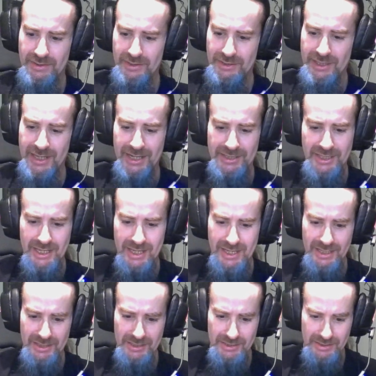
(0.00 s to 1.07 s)
It's a nice
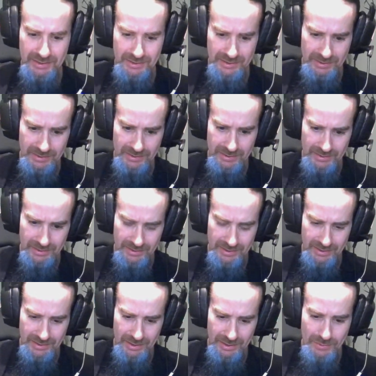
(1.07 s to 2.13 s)
case.
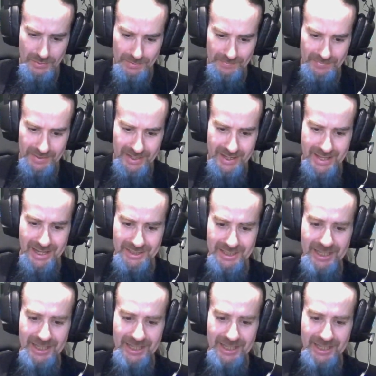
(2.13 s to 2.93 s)
Oh yeah, that's